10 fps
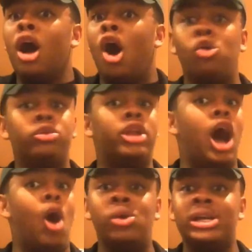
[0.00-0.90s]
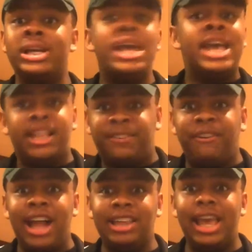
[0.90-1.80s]
Oh, no! It's
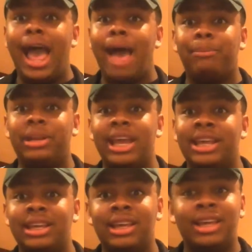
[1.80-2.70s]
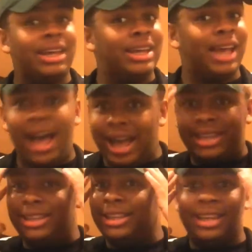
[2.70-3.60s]
finally happening!
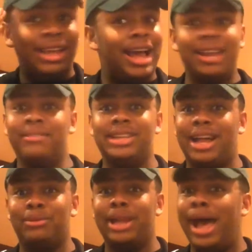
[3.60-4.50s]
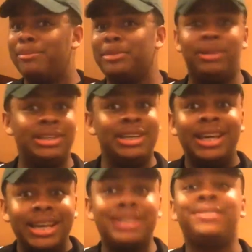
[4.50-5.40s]
I never thought it would happen, but
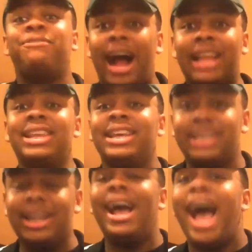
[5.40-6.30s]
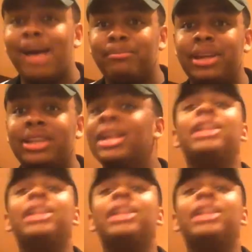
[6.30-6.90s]
it's finally gonna happen!